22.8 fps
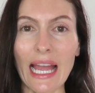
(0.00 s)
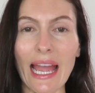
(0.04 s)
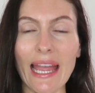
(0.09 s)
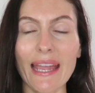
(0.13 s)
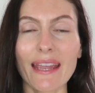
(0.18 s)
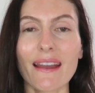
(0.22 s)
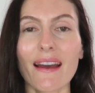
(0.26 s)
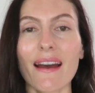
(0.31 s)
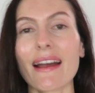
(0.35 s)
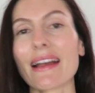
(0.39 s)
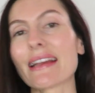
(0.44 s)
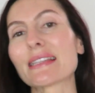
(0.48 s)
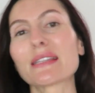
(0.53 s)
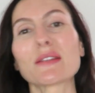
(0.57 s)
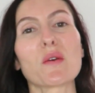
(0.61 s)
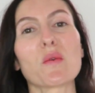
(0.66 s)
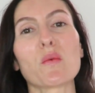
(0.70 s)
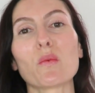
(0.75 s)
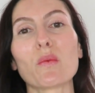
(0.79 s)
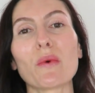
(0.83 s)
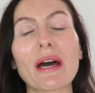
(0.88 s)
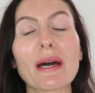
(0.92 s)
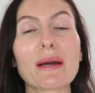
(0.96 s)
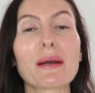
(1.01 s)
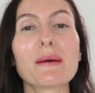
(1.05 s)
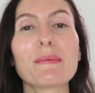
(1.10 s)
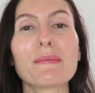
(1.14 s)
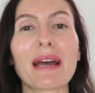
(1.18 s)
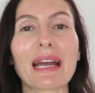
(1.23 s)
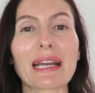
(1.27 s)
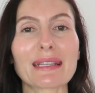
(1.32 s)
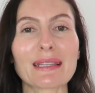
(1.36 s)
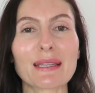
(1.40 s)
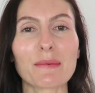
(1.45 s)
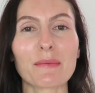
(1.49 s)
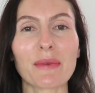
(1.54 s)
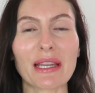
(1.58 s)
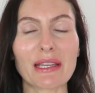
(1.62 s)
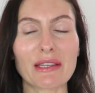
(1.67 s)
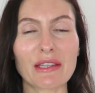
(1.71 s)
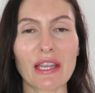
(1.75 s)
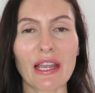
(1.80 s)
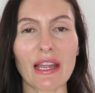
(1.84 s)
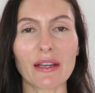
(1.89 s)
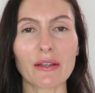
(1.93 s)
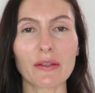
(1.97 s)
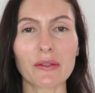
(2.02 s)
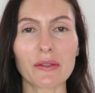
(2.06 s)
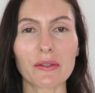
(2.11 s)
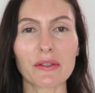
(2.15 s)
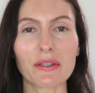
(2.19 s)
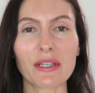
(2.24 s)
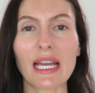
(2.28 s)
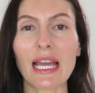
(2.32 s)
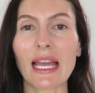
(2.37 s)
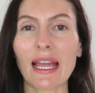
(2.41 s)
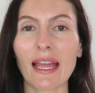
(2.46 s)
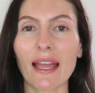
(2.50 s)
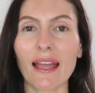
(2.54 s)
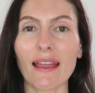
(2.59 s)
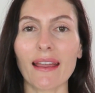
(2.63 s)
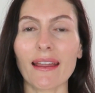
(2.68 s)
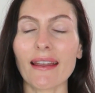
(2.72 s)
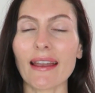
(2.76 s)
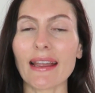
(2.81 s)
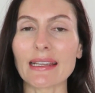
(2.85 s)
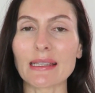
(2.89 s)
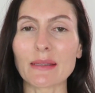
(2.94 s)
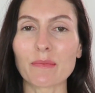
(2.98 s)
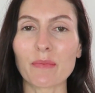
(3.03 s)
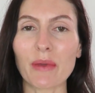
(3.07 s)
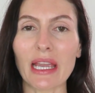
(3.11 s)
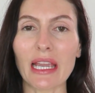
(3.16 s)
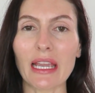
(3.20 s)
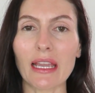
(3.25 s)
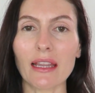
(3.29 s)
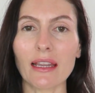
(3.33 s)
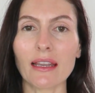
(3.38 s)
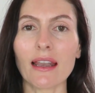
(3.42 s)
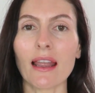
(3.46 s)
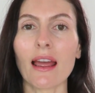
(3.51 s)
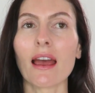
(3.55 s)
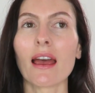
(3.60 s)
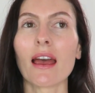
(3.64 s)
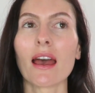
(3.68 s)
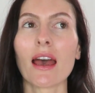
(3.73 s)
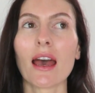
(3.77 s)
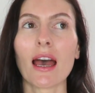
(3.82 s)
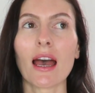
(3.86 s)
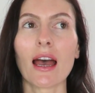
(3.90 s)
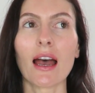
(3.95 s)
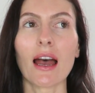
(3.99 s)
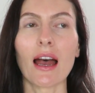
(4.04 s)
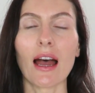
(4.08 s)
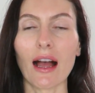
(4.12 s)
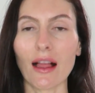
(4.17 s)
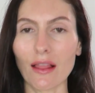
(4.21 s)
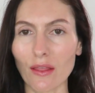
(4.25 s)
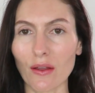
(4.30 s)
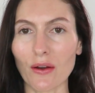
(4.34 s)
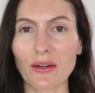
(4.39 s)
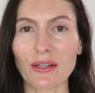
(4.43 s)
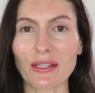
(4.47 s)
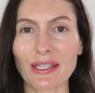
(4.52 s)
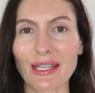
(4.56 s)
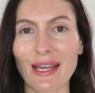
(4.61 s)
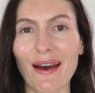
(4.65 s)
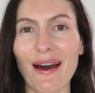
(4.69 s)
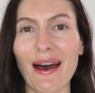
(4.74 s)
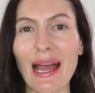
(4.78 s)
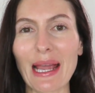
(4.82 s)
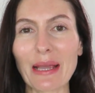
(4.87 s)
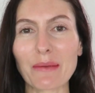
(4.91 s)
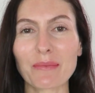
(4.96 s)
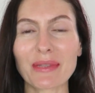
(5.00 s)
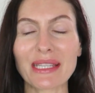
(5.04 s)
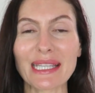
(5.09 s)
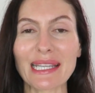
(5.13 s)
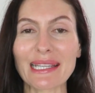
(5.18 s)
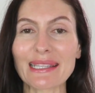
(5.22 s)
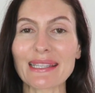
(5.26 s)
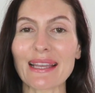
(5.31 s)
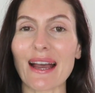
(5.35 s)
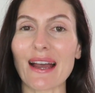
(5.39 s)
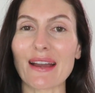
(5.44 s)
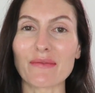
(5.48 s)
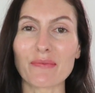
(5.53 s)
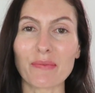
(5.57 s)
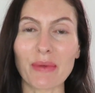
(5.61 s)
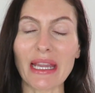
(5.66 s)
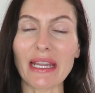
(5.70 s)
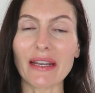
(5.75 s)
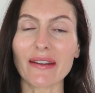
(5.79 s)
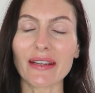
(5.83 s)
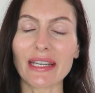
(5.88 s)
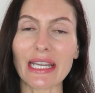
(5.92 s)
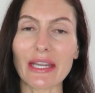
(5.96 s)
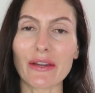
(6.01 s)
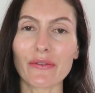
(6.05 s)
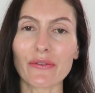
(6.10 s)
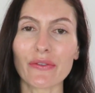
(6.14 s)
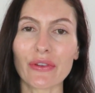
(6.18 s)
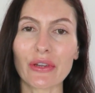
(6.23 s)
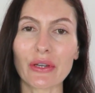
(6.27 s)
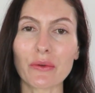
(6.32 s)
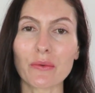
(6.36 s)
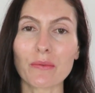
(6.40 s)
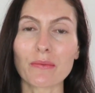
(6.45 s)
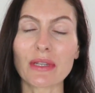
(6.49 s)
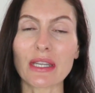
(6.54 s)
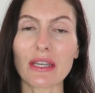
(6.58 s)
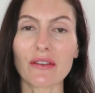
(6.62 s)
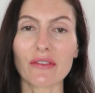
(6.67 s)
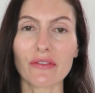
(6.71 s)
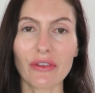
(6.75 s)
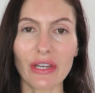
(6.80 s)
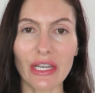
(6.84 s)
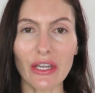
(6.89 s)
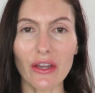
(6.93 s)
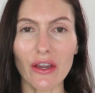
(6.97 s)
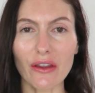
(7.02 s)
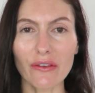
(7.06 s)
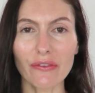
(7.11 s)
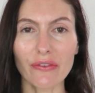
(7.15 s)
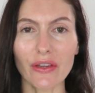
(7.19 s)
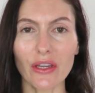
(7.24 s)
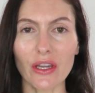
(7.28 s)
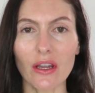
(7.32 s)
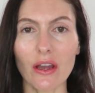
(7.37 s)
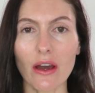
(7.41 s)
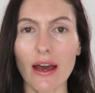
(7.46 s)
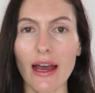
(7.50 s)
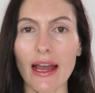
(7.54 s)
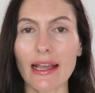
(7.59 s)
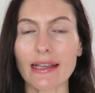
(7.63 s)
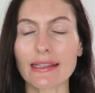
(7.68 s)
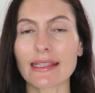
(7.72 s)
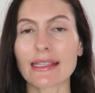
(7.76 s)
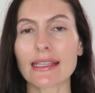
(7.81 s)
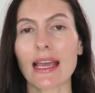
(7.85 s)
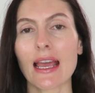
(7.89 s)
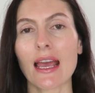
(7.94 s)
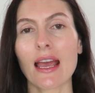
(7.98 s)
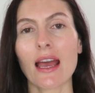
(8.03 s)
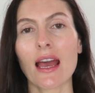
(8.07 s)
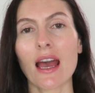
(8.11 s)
Hey guys, welcome back to my channel. It has been a long time since I've been on here and filmed a video for you guys.